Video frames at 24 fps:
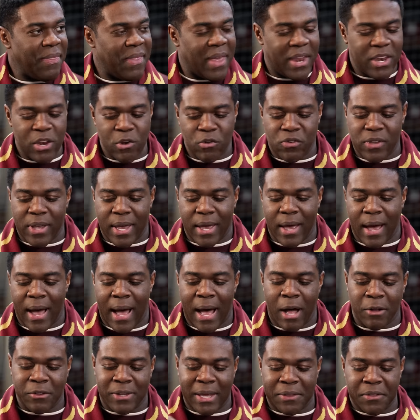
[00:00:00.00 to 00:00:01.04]
and then you say,
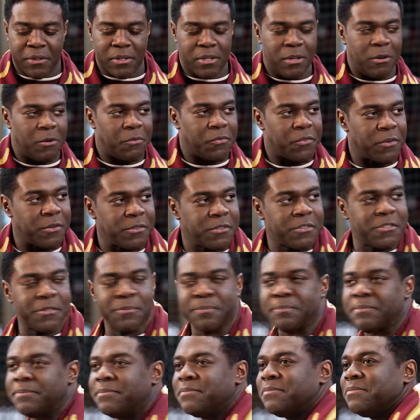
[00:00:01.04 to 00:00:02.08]
I'll take the loafers